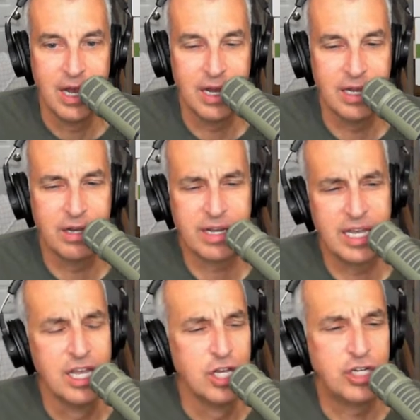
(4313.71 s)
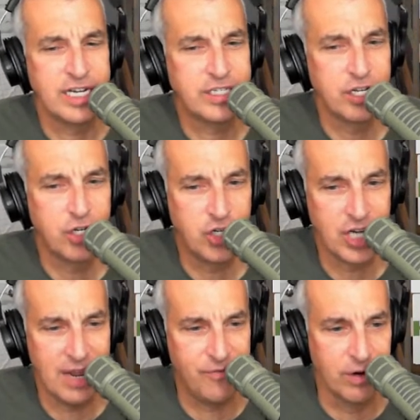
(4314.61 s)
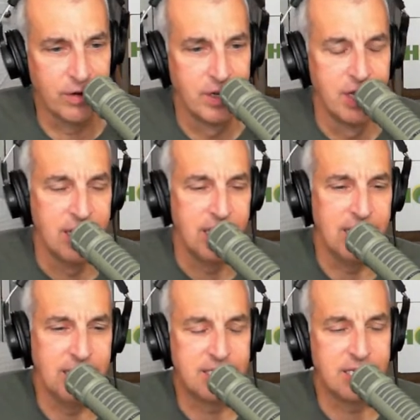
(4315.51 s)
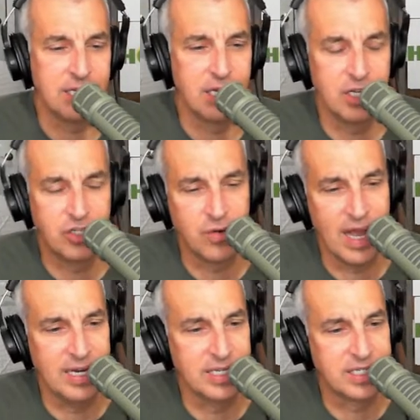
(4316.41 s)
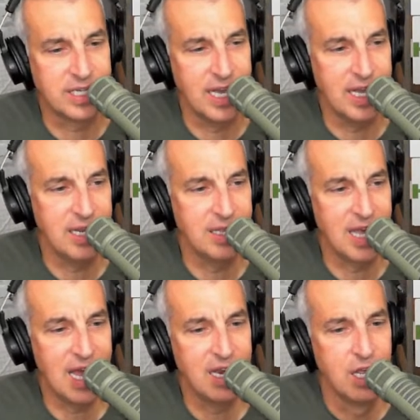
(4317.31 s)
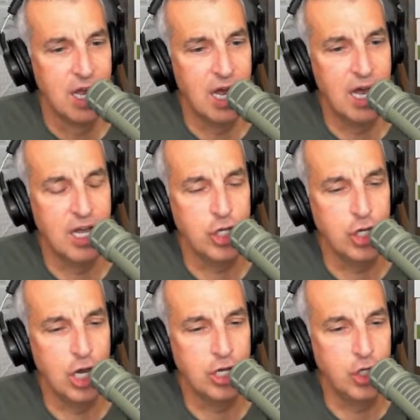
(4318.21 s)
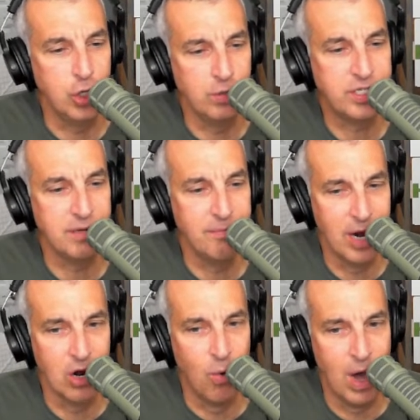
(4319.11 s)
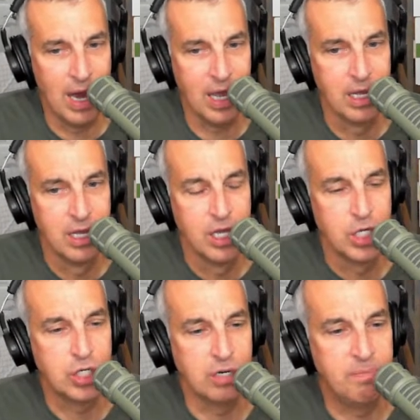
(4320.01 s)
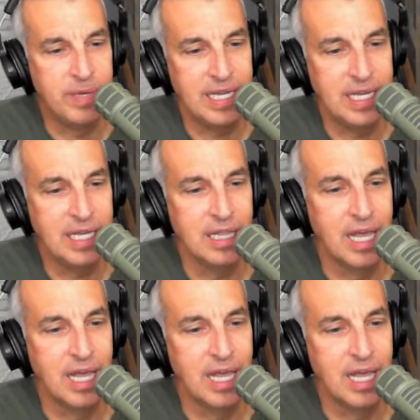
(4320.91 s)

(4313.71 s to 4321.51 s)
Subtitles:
Okay. Jason Schaefer is trying to say that using marijuana should be